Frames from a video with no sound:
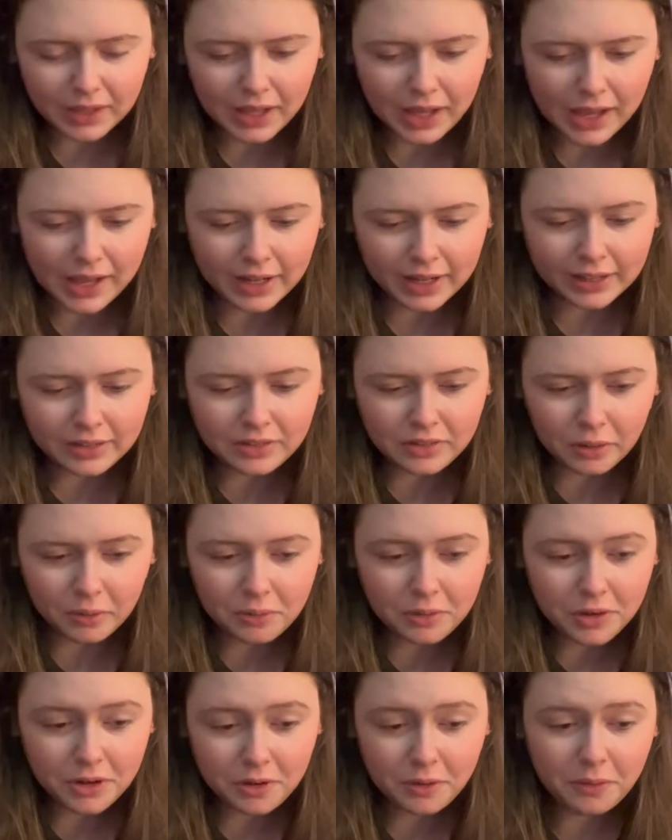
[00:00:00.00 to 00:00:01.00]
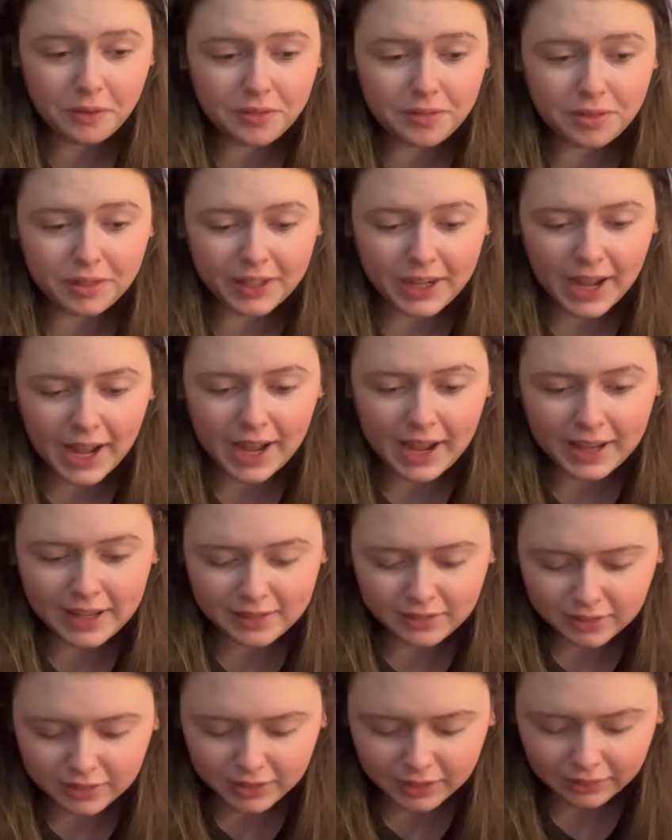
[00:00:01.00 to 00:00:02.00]
And I don't know if the guy
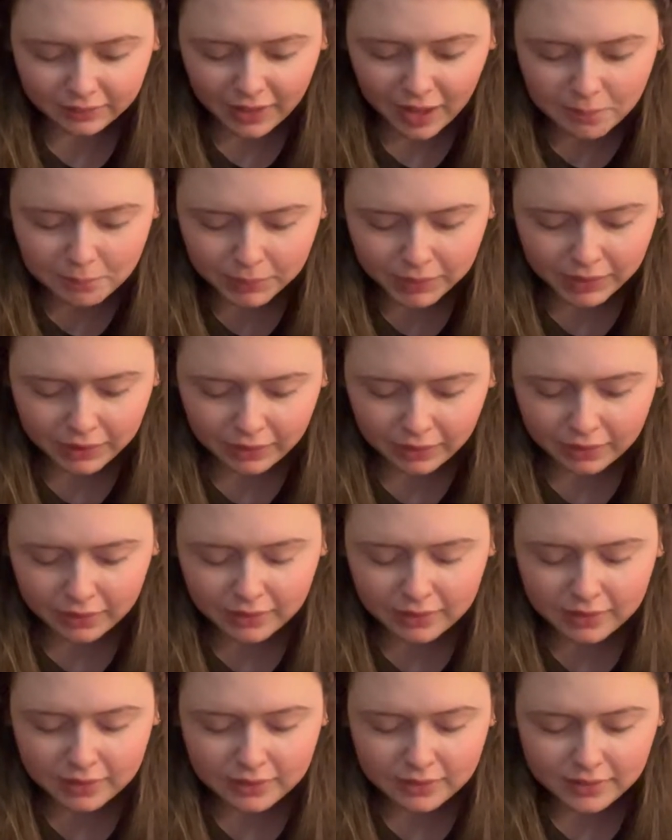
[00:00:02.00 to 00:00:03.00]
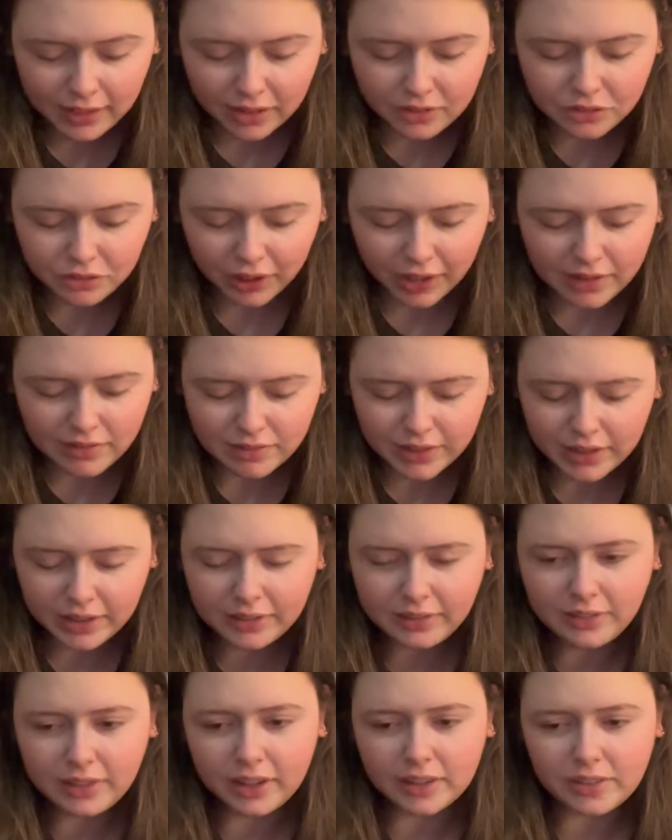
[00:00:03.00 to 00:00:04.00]
is gonna let me test drive it
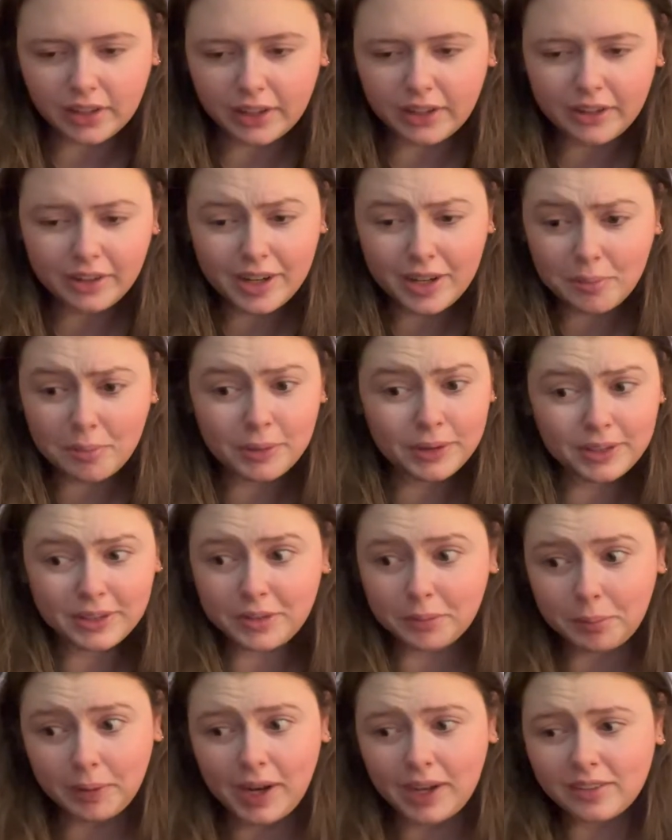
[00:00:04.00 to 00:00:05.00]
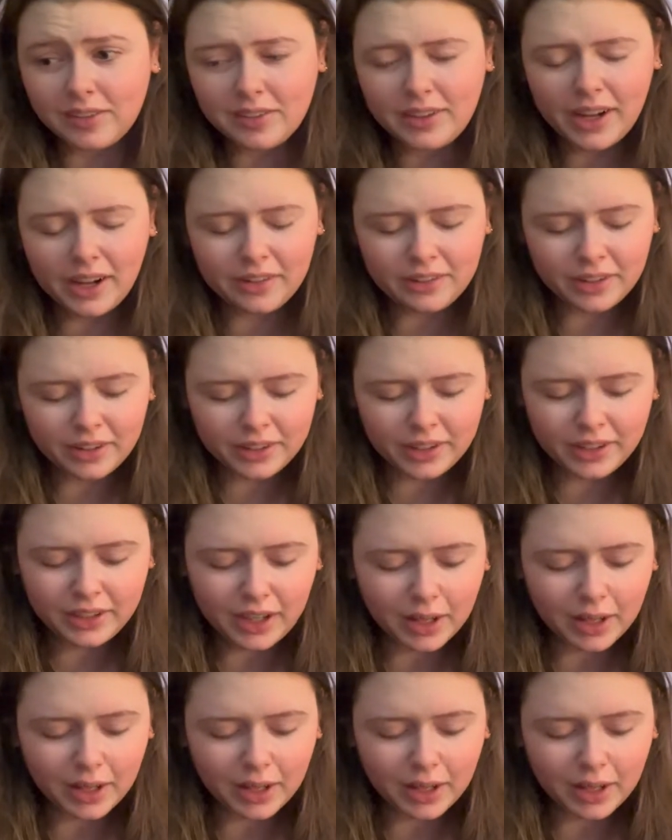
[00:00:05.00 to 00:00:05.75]
because I already put a deposit down on it.